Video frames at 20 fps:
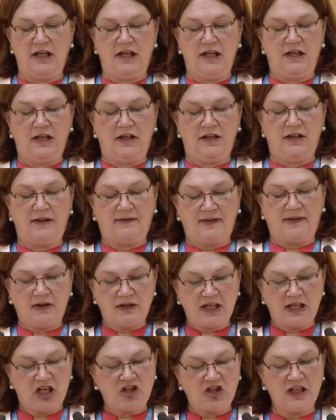The
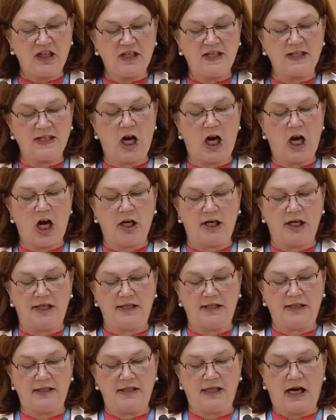foundation is solid.
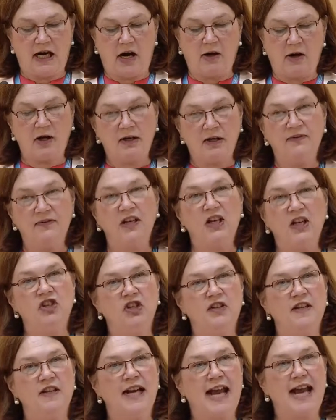Our
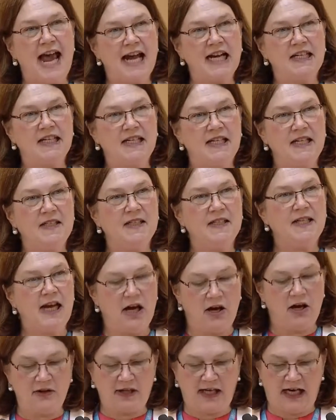conviction that access to
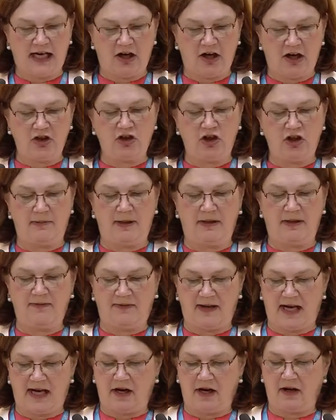health care should be
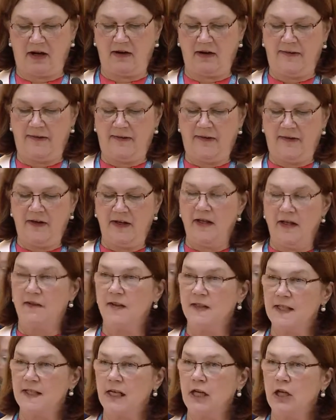fair.
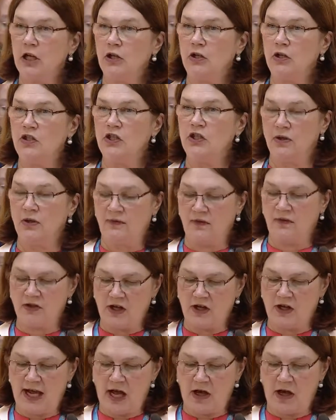This includes
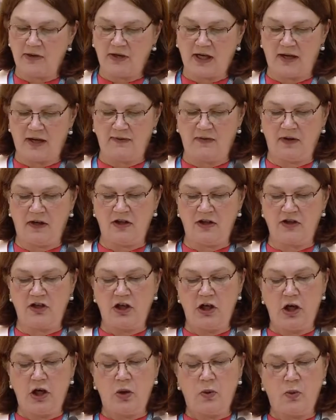universal health coverage,
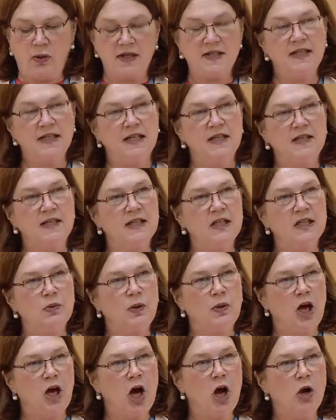where citizens will
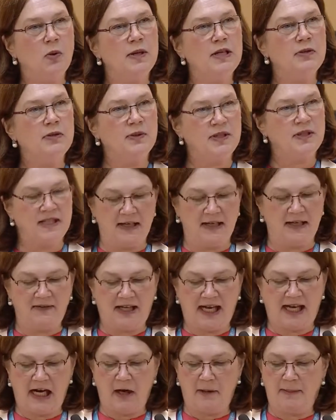always receive
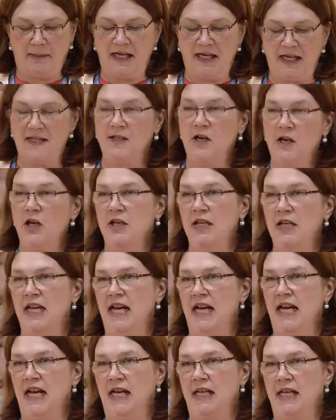care based on
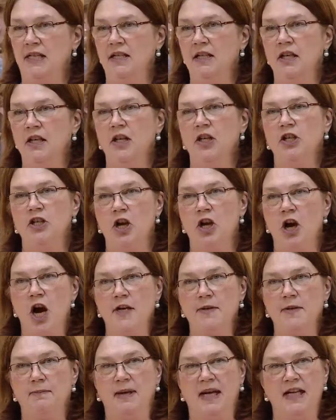need,
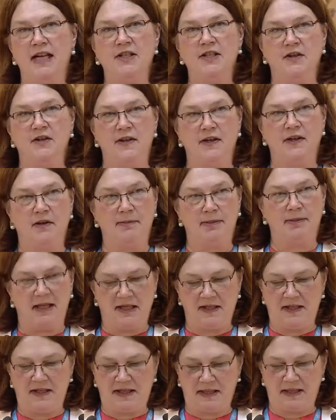not based on their
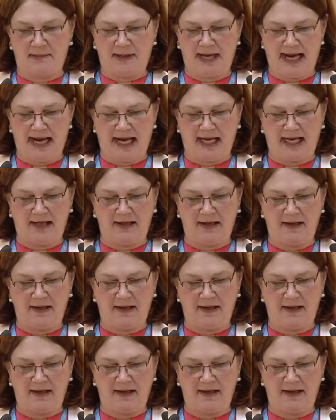ability to pay.